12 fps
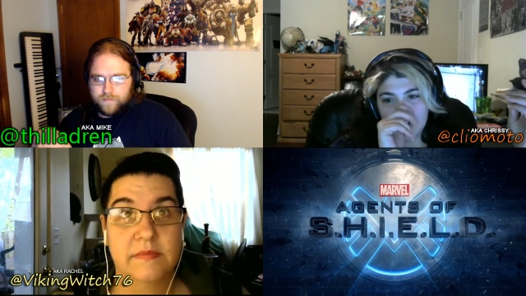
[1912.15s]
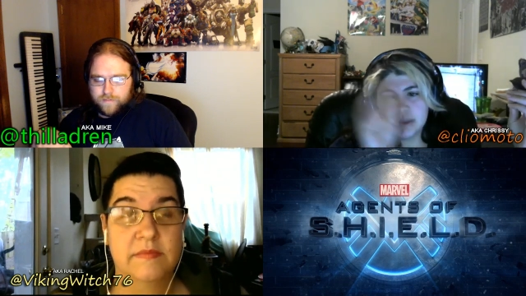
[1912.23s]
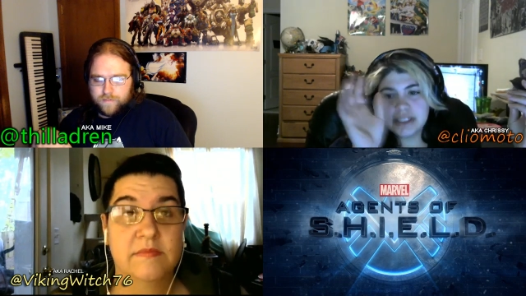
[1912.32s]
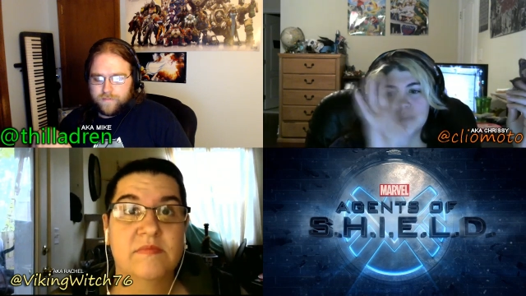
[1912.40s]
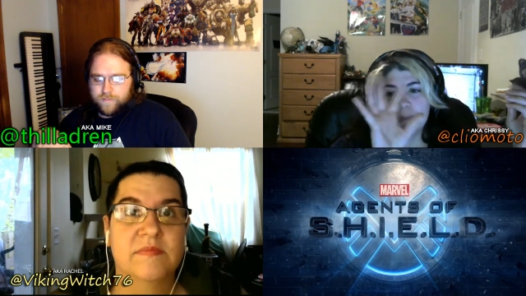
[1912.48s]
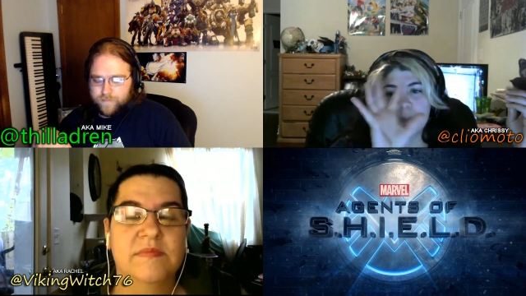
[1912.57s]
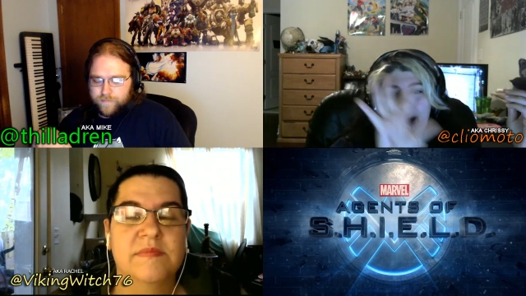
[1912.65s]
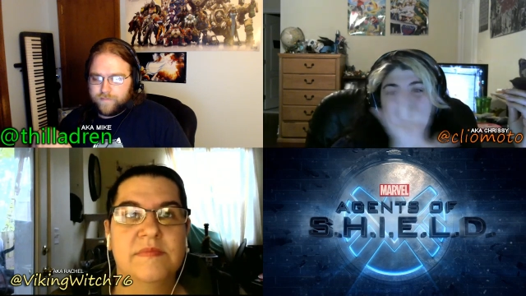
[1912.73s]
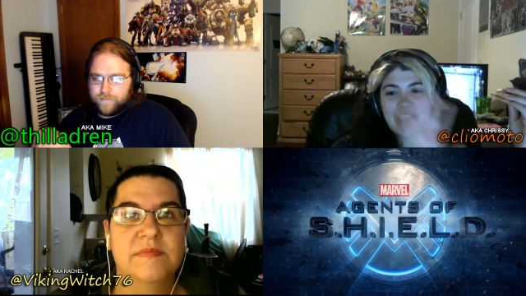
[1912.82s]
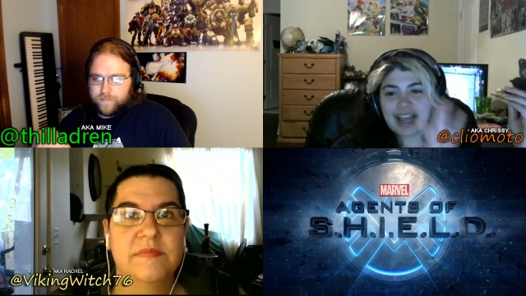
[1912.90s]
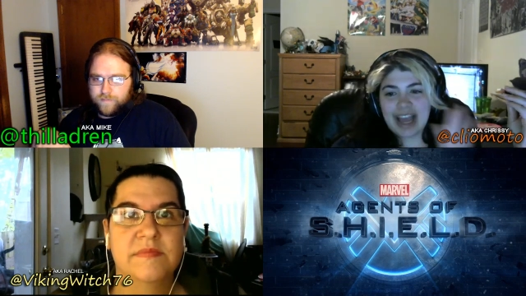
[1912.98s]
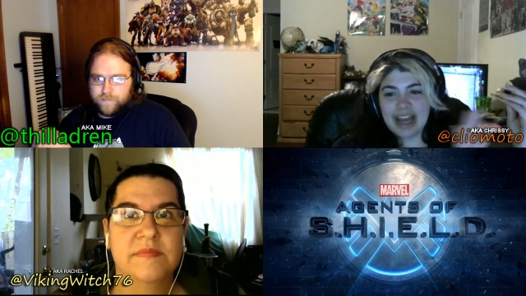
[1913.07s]
Speaker 1: We see
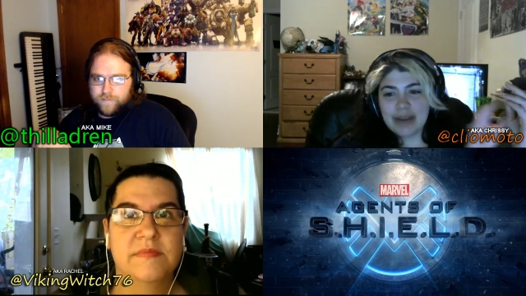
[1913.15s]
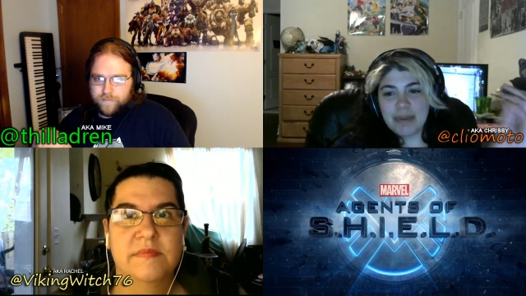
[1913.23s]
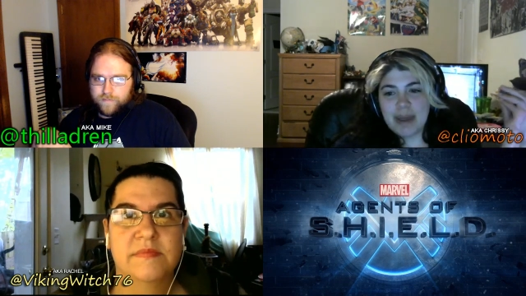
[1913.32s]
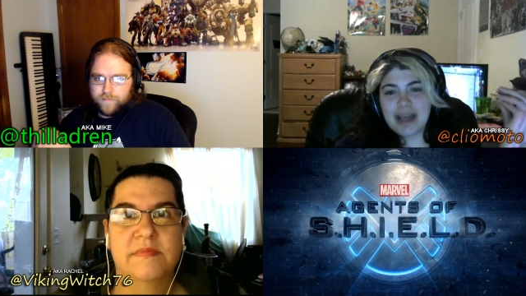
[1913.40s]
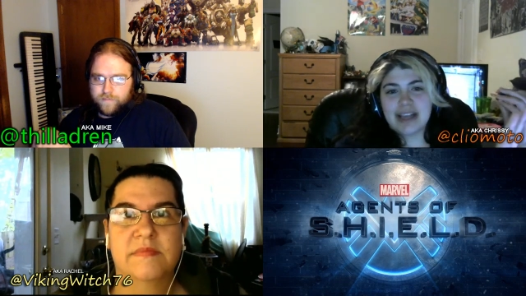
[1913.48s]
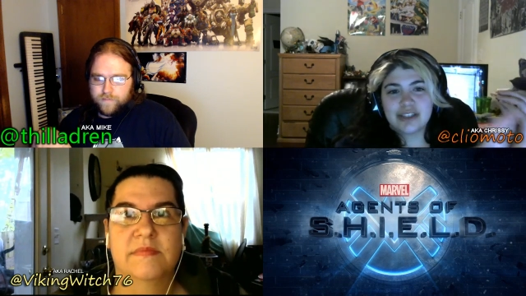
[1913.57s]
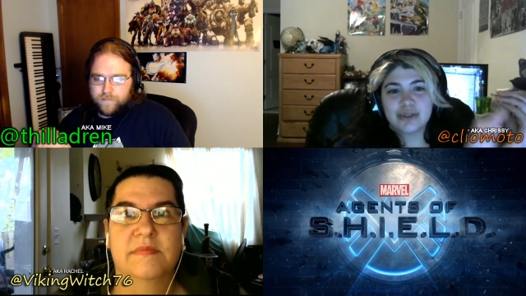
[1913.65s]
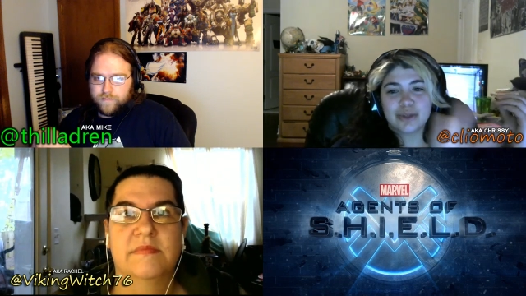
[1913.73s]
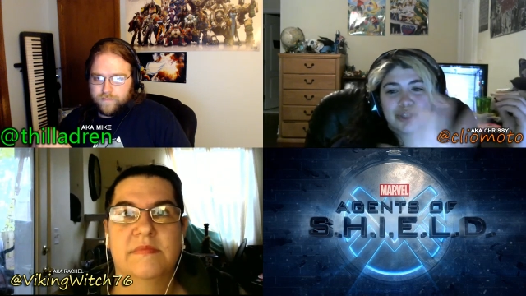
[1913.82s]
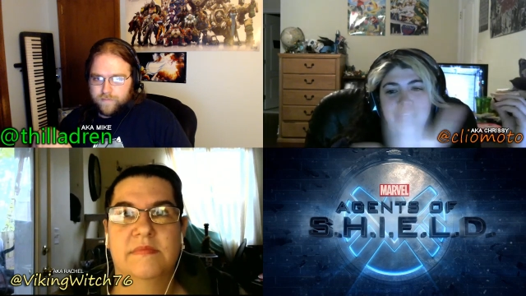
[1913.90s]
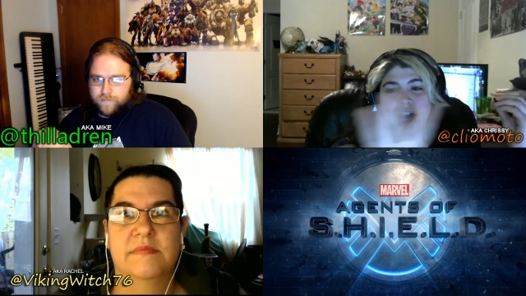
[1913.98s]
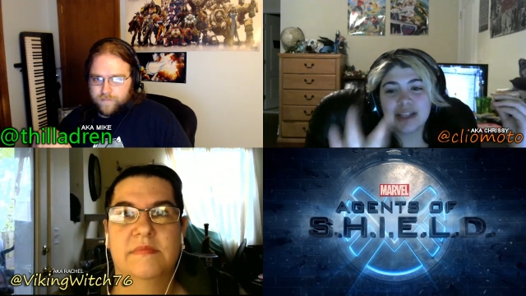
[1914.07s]
Mac, and it pans to
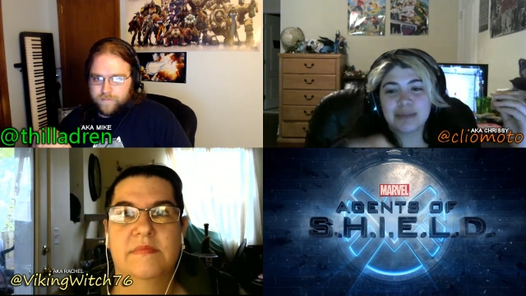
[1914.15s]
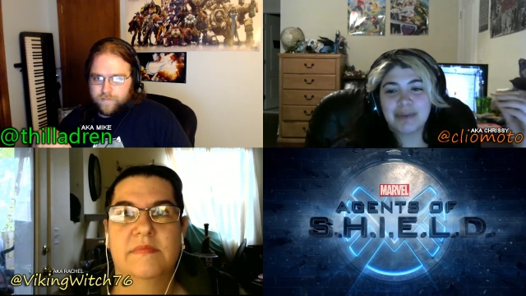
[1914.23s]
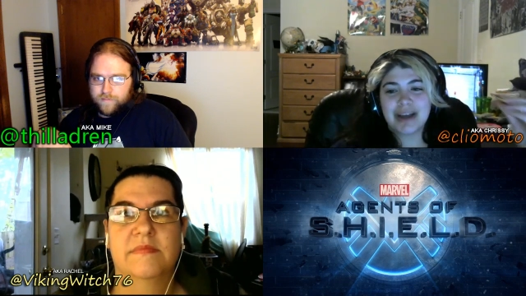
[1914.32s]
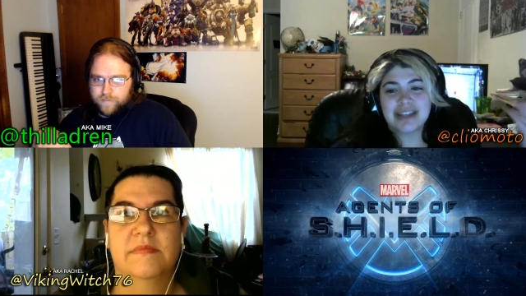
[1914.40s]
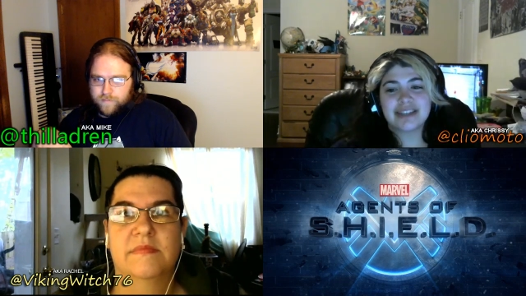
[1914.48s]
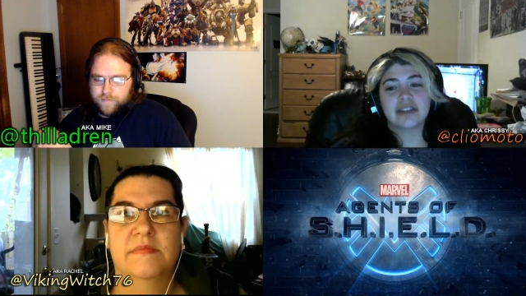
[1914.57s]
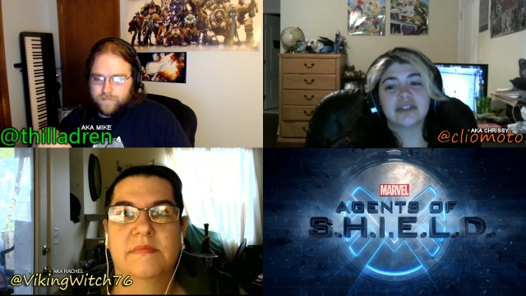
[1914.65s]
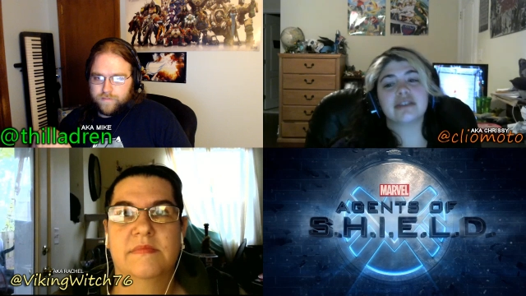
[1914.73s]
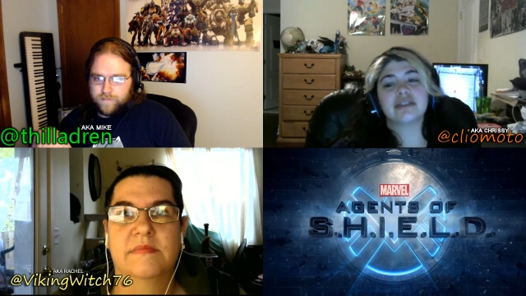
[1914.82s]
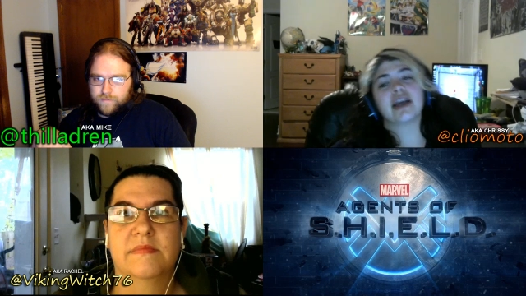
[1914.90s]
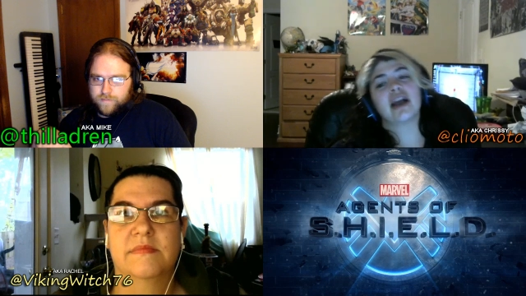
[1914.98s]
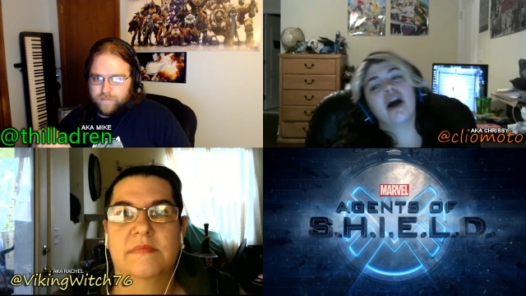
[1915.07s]
a child's bicycle, and
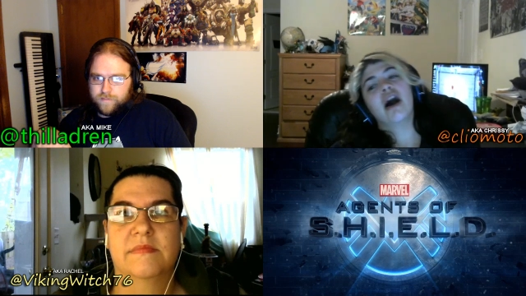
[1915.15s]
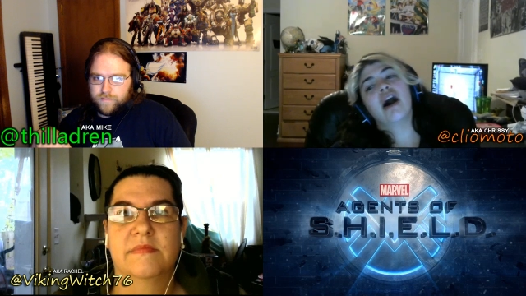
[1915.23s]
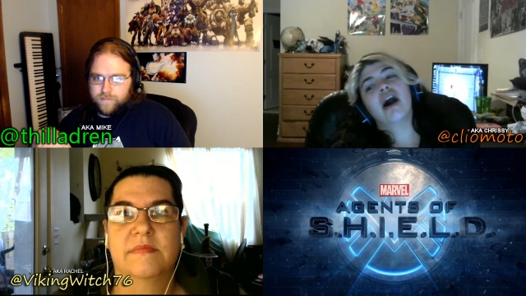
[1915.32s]
she's like,